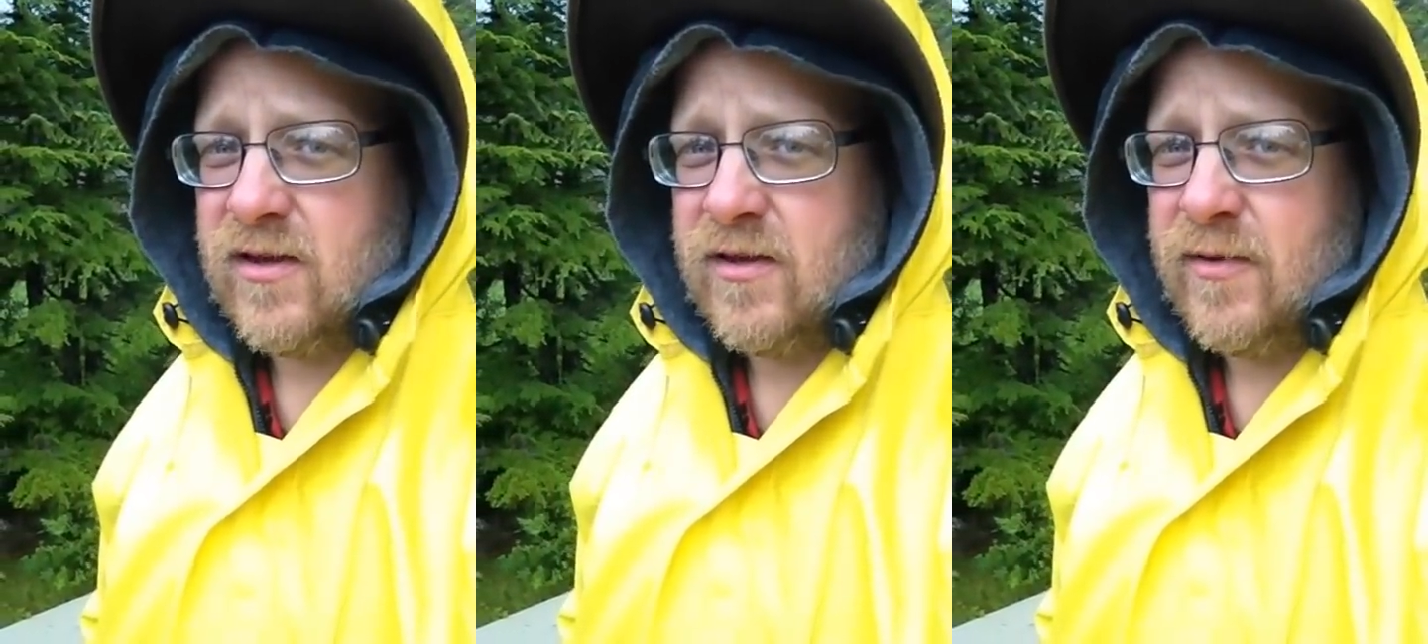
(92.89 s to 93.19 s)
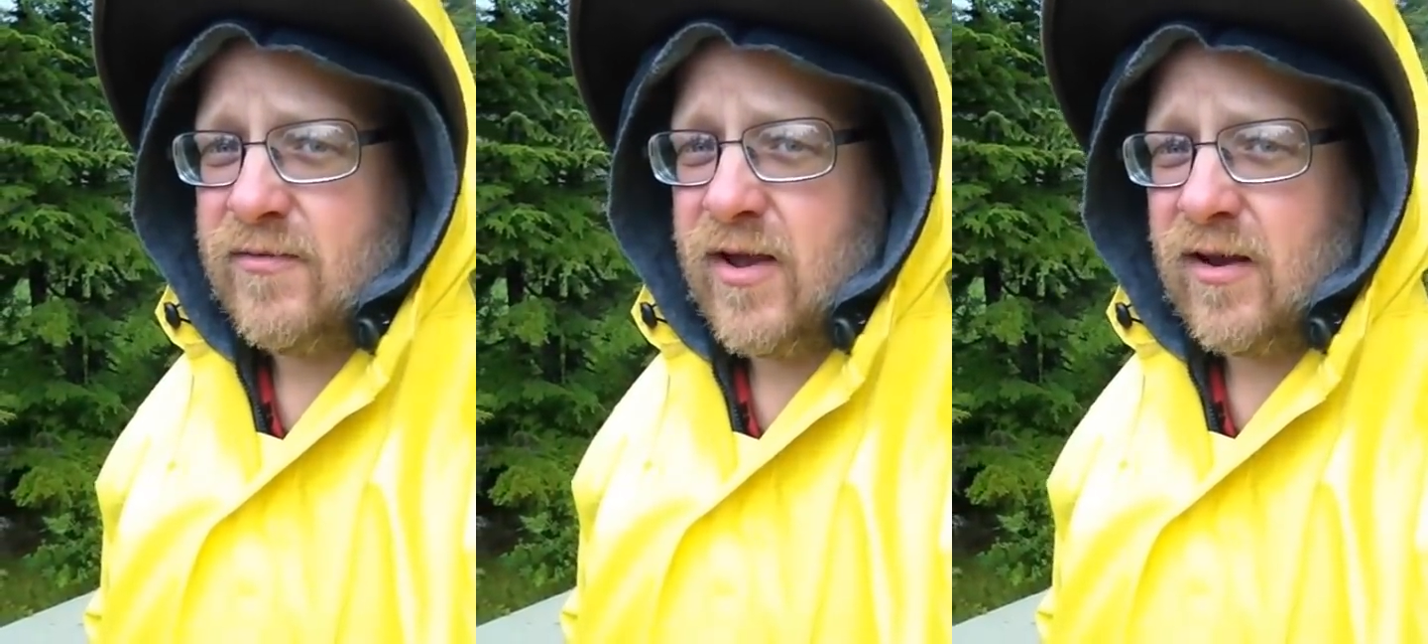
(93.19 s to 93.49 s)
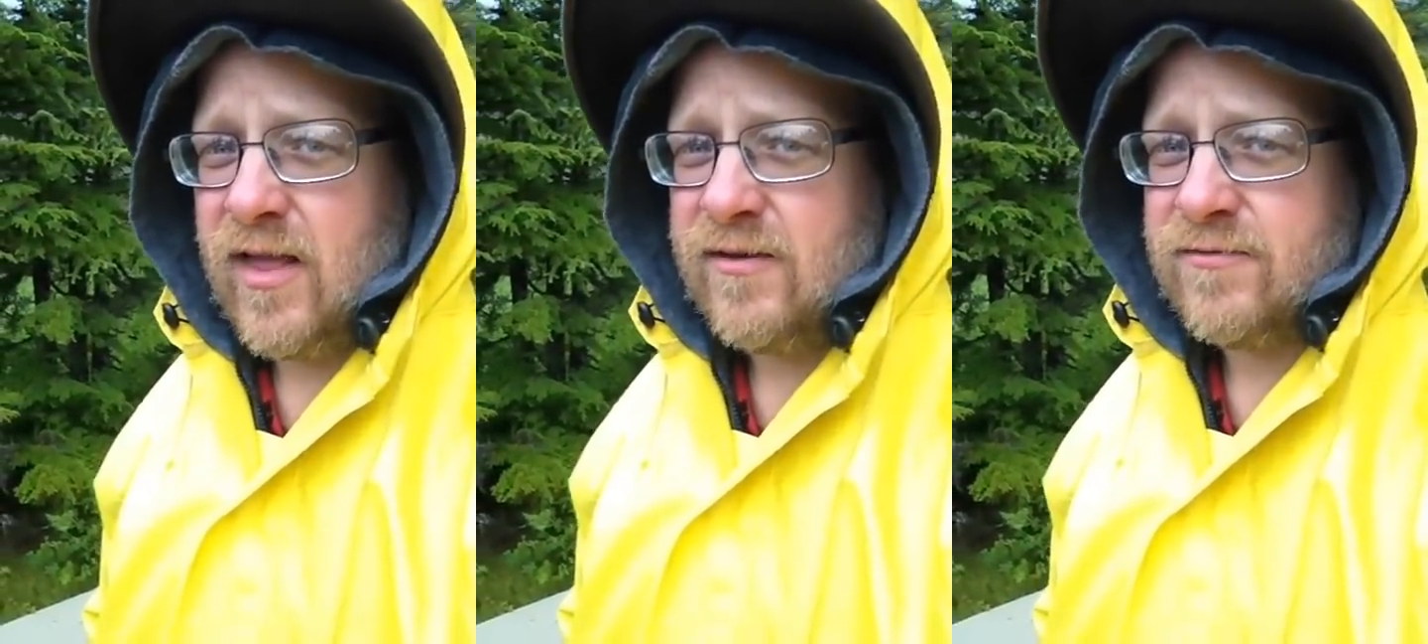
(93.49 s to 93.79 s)
I've got a
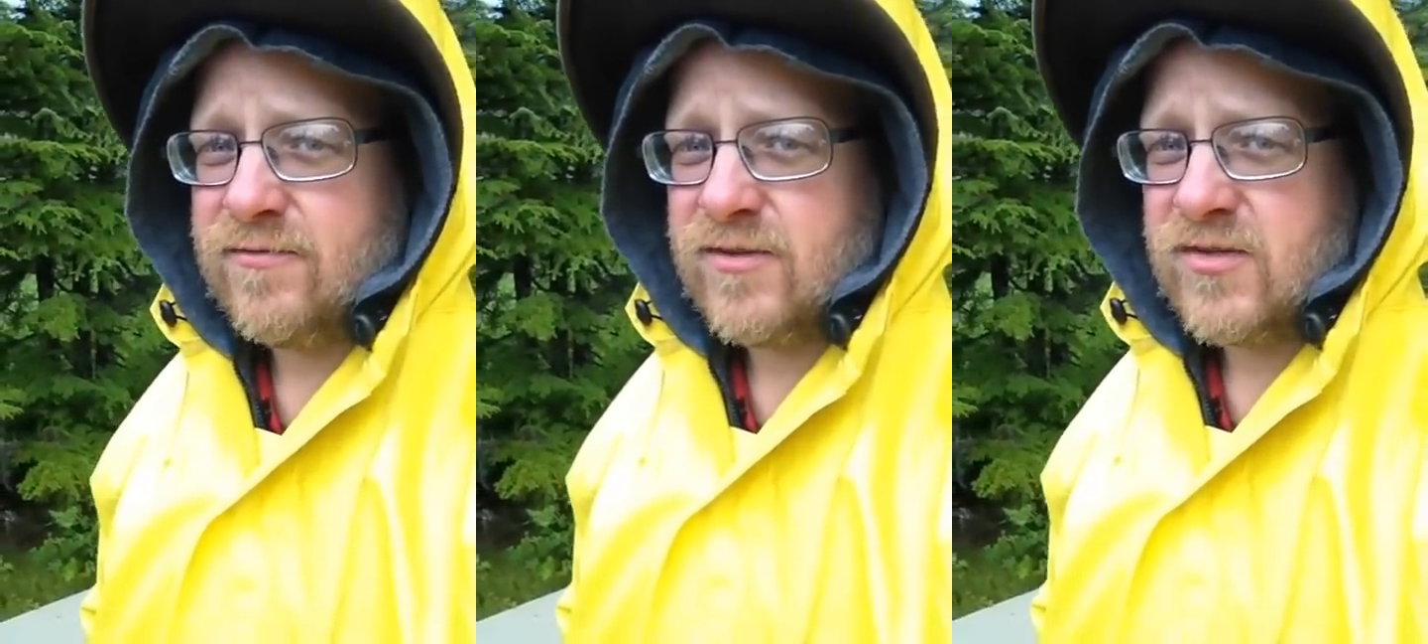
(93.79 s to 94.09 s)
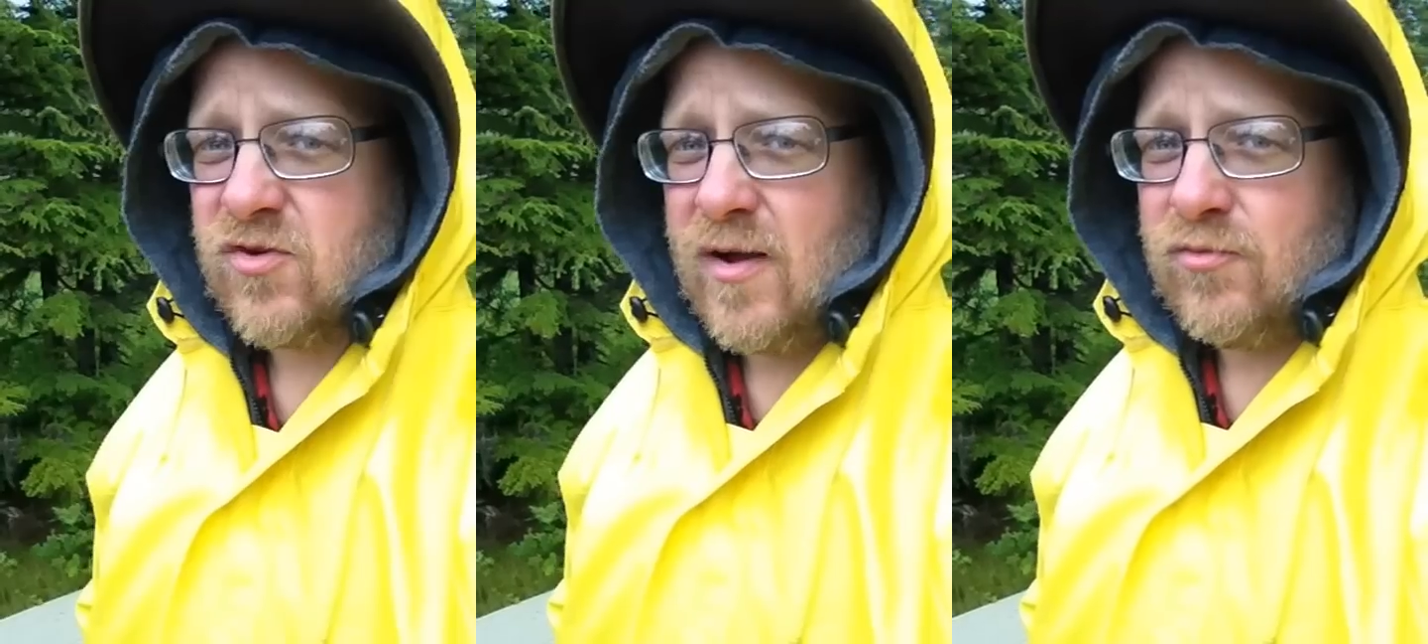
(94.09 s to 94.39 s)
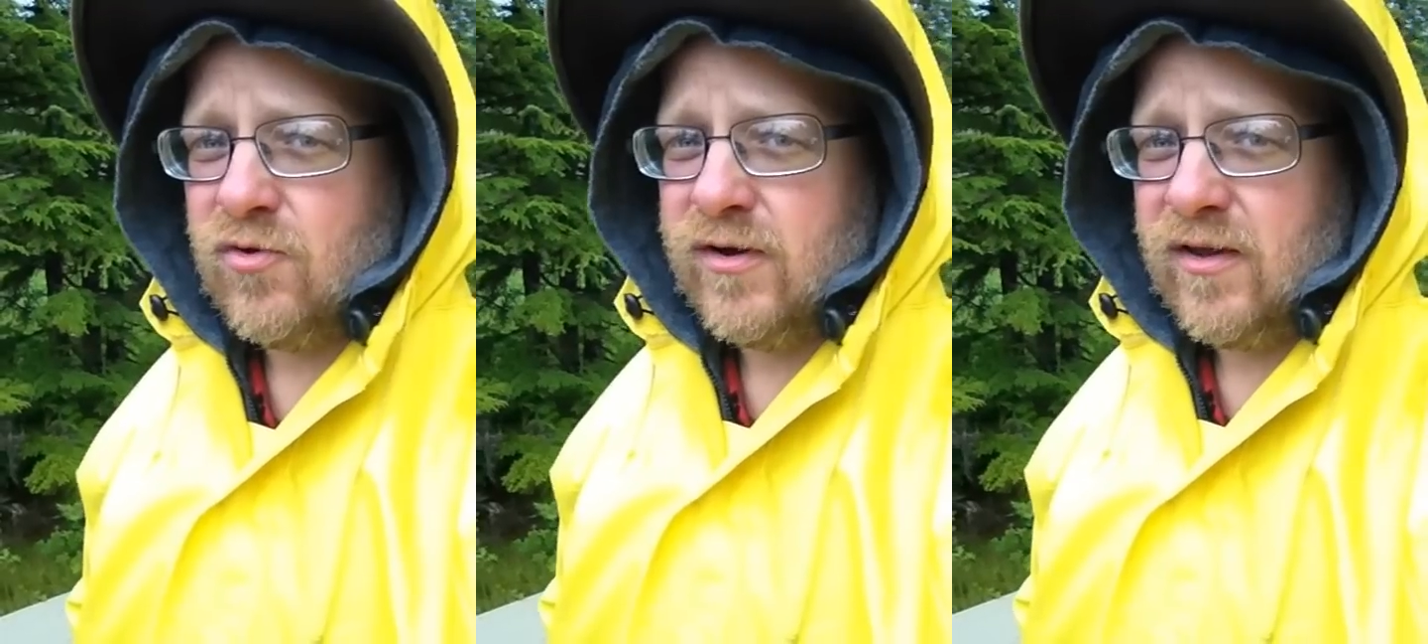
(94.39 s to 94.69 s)
lot of
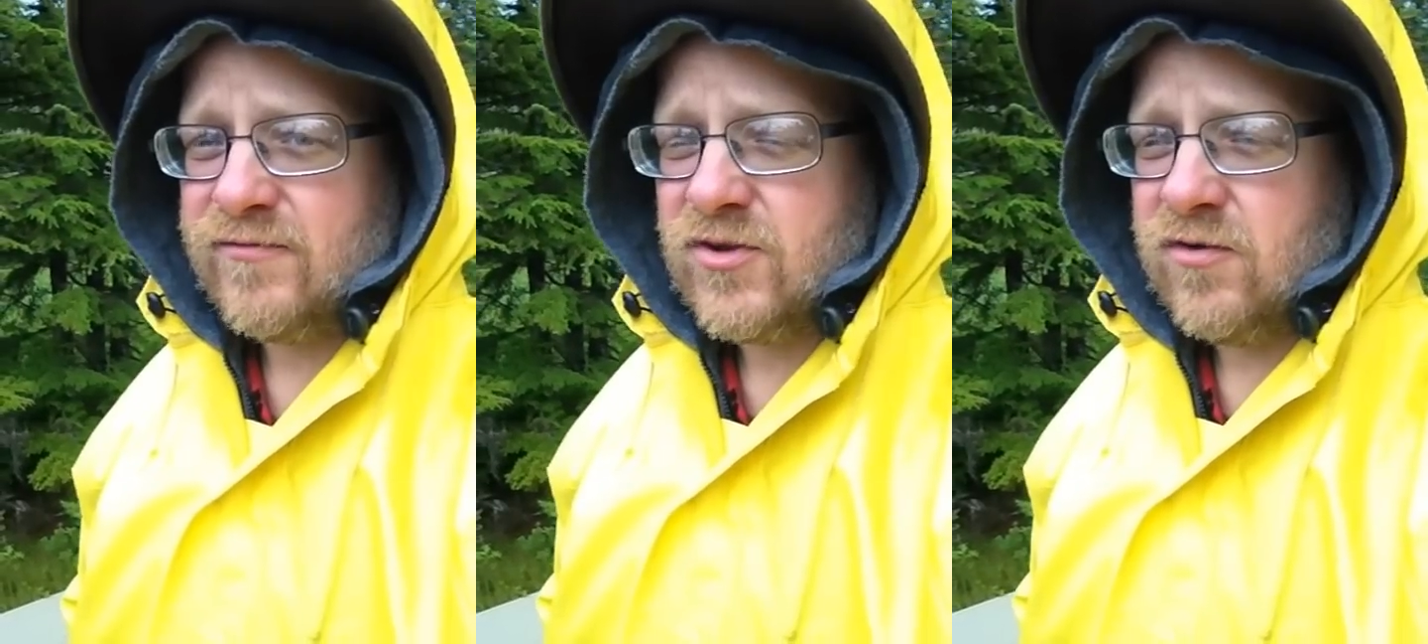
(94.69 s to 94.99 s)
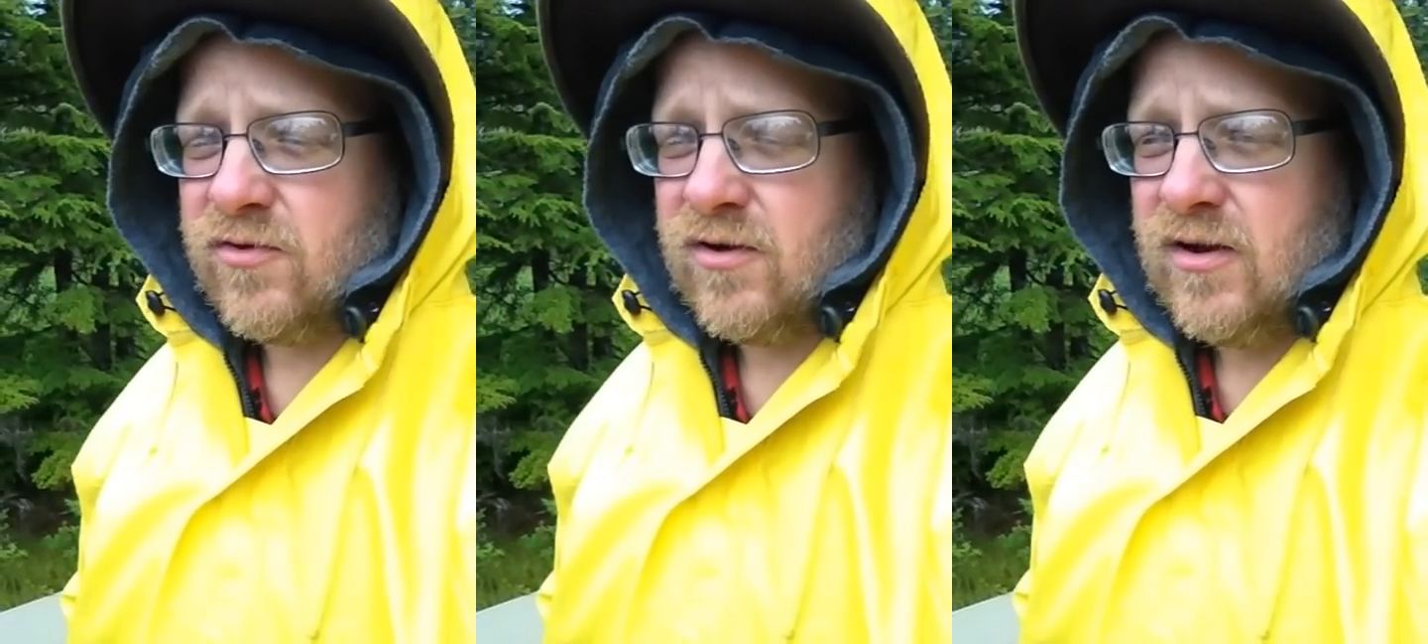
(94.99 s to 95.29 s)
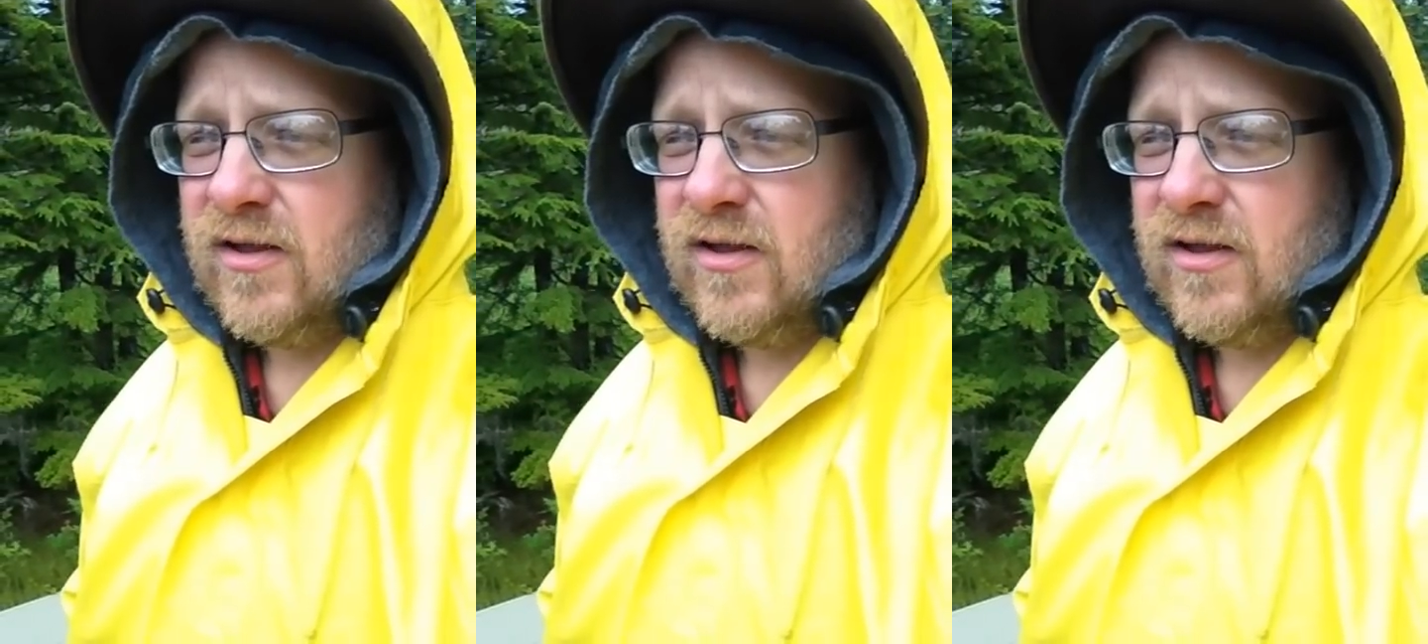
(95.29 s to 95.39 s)
scrap wood left over,